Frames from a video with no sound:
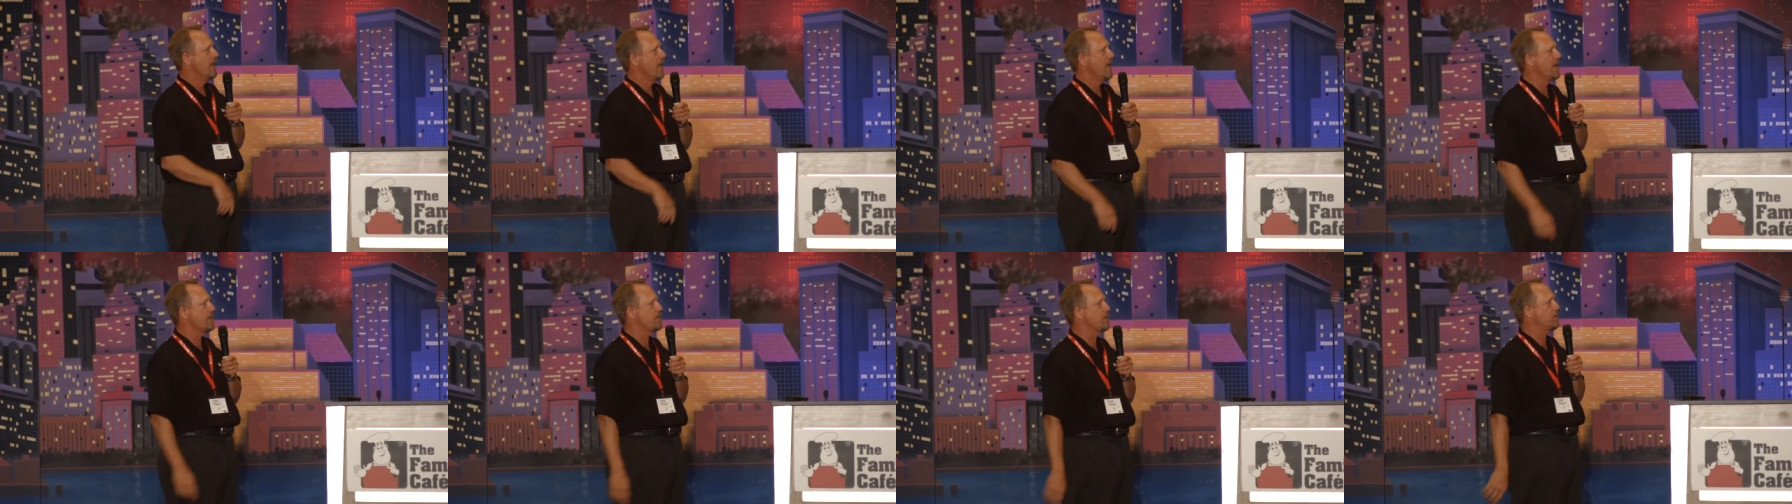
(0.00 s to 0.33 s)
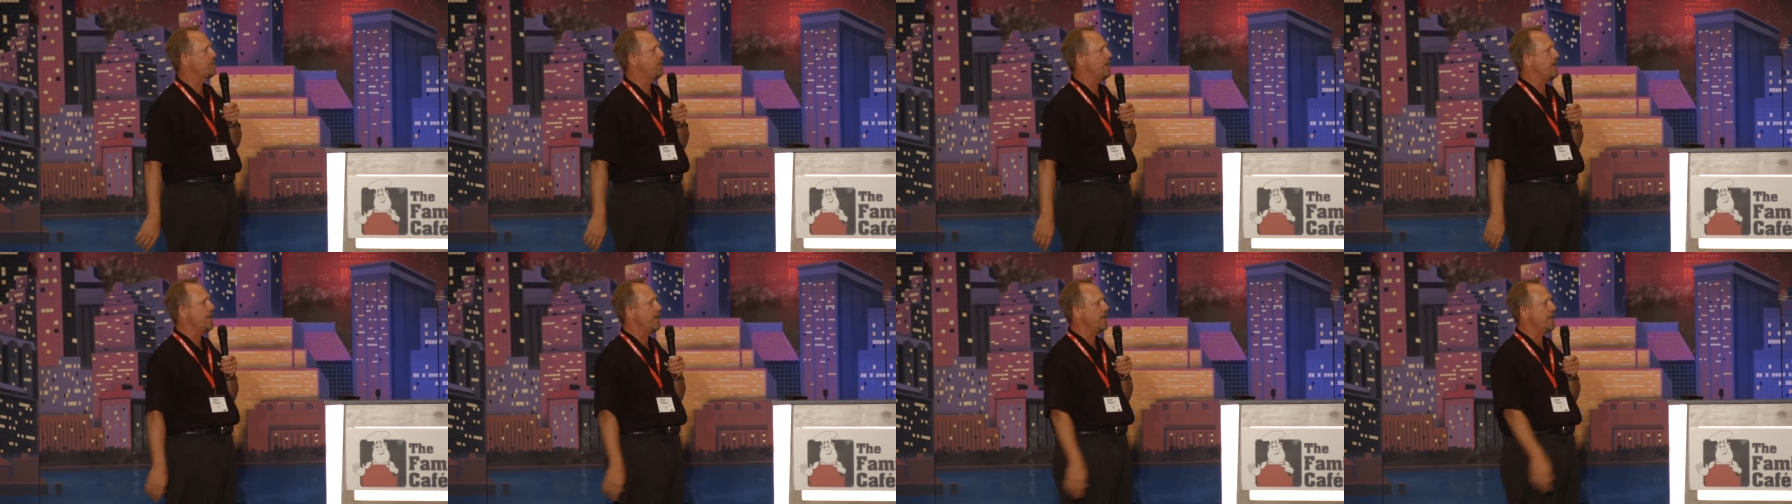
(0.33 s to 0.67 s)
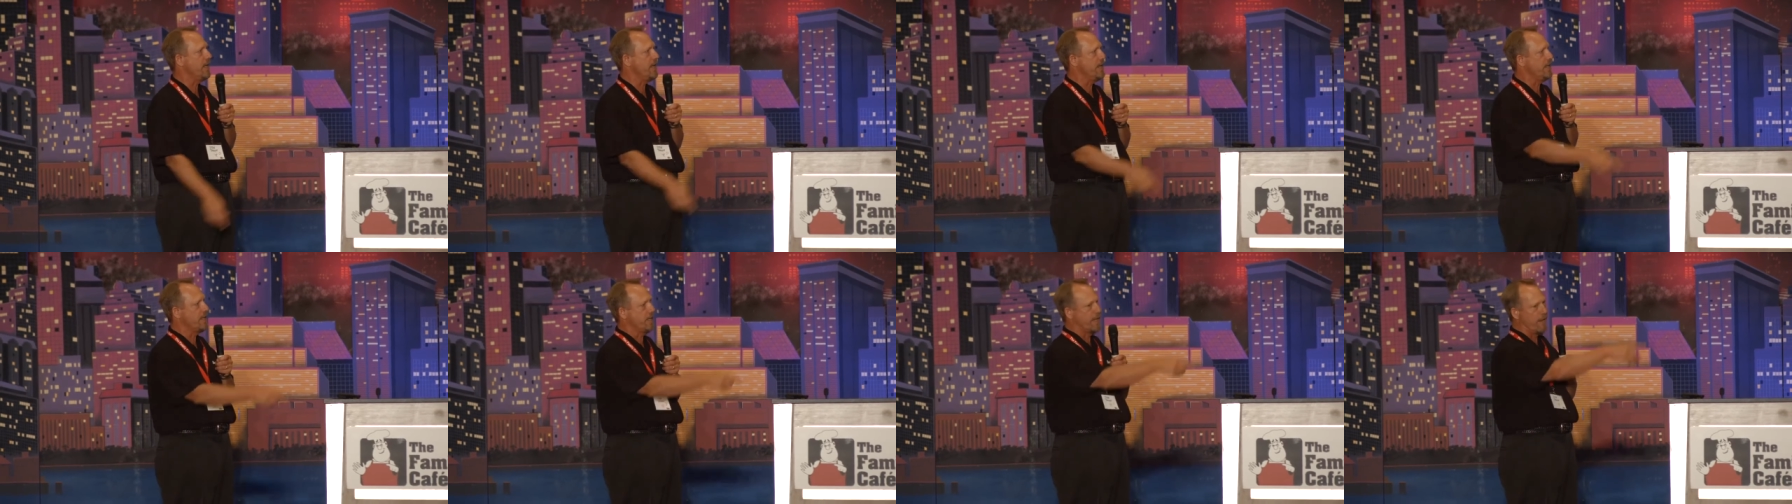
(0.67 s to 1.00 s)
And
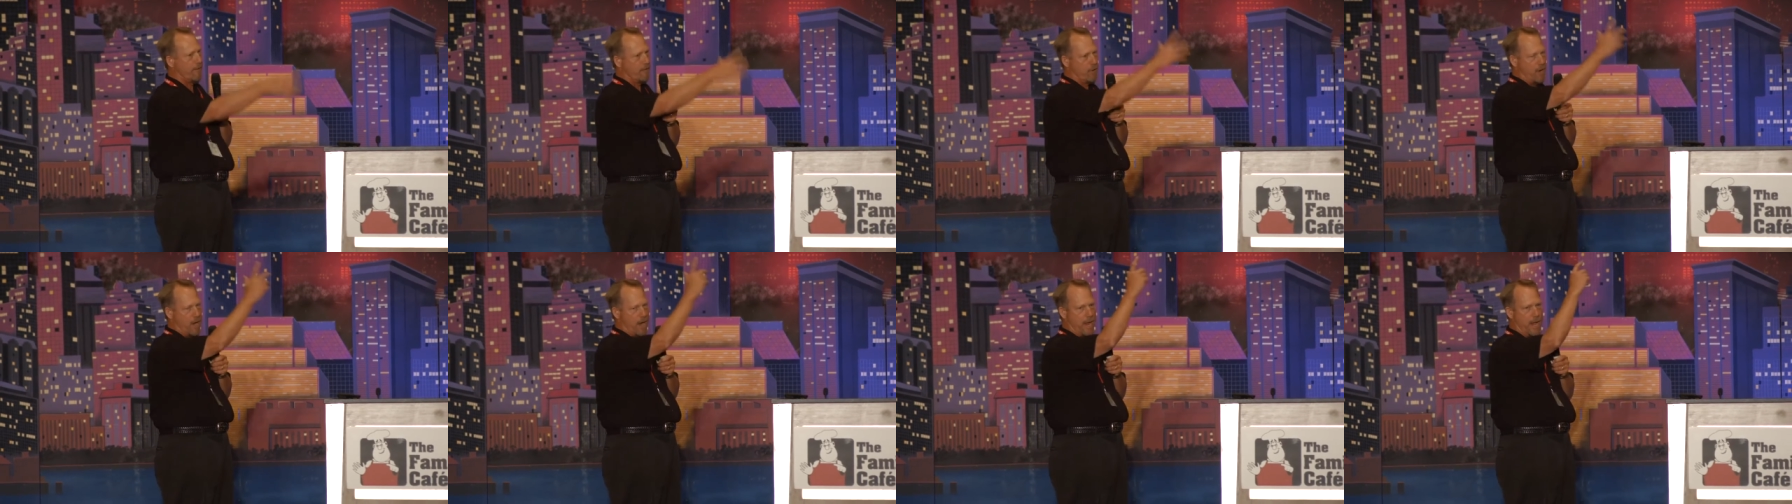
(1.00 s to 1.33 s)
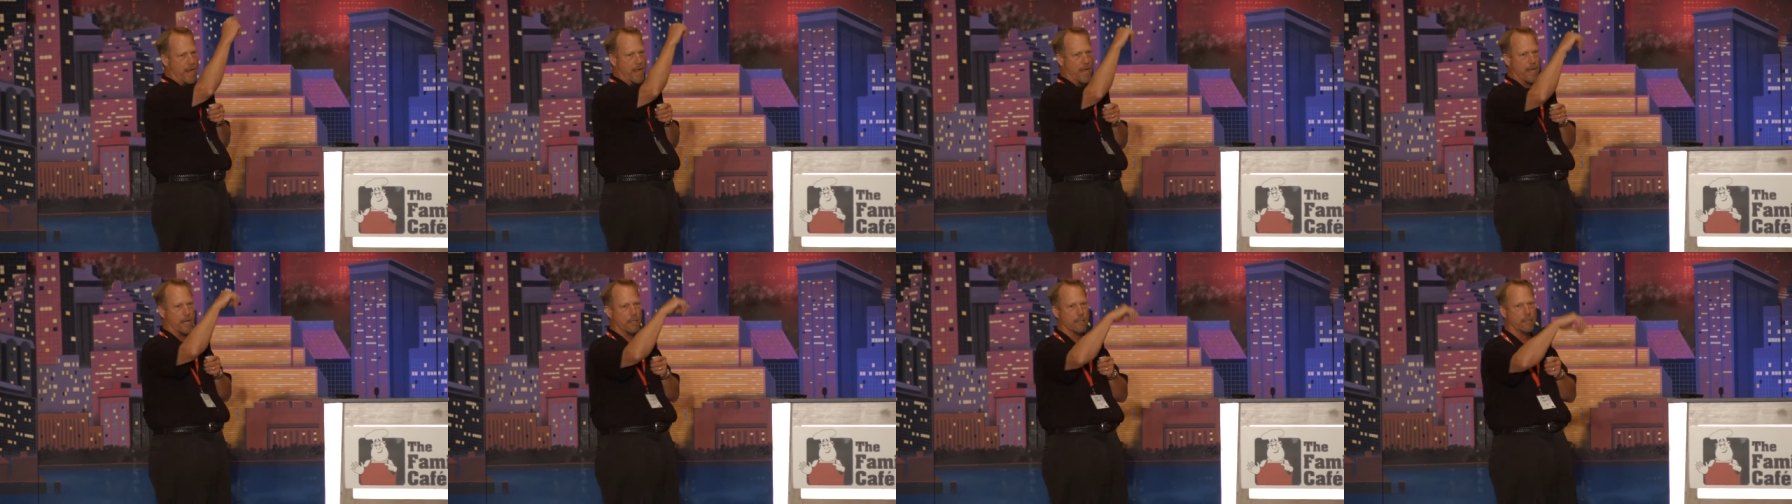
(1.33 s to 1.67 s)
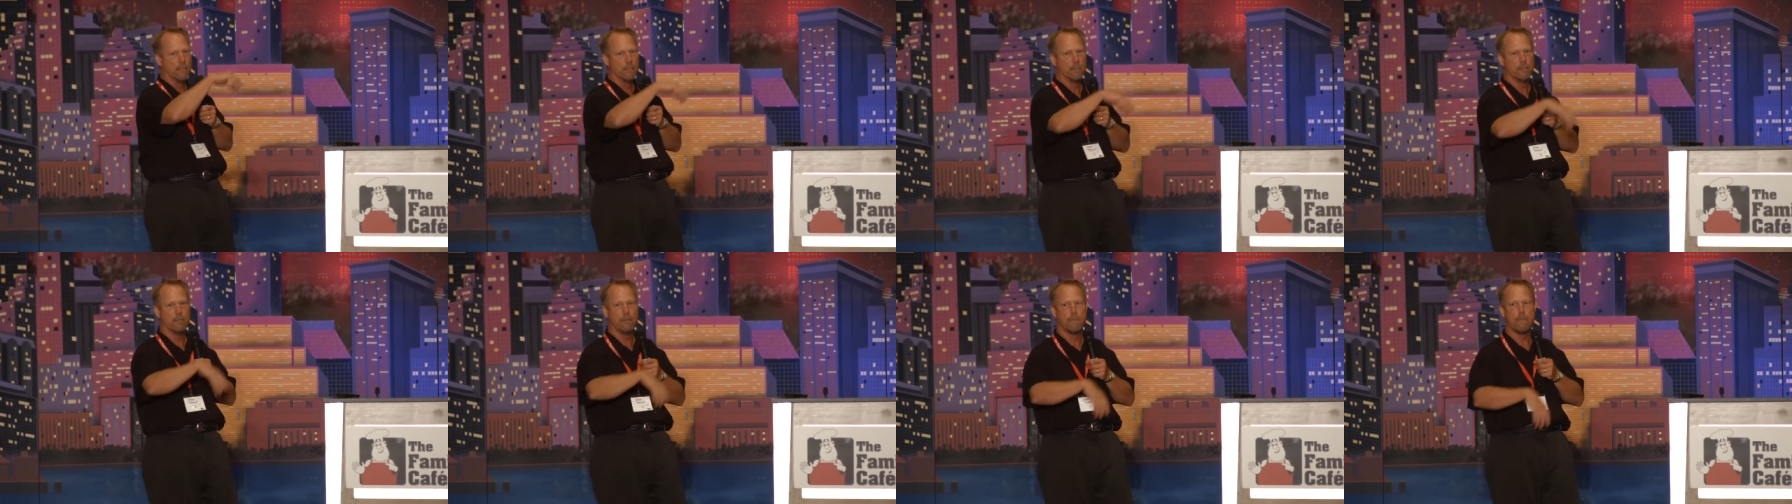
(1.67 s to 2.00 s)
Speedy, give her a
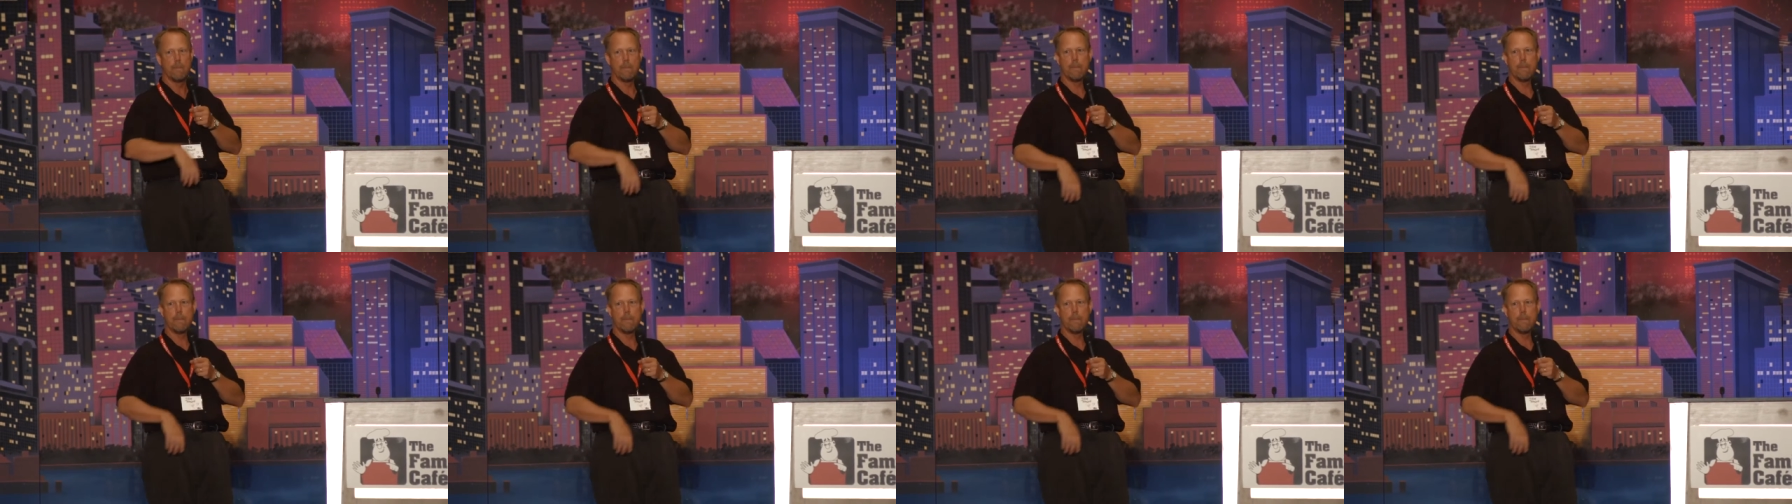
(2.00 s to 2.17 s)
hand.